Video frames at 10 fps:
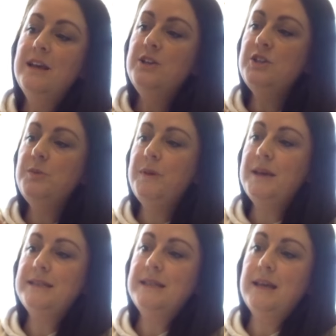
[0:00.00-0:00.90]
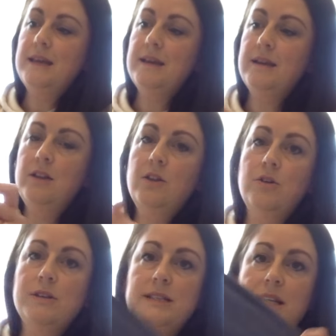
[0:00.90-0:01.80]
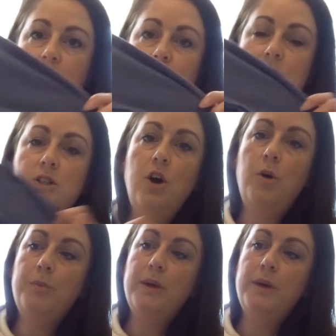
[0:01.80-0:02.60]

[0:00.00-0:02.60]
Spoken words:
just a basic long sleeved top,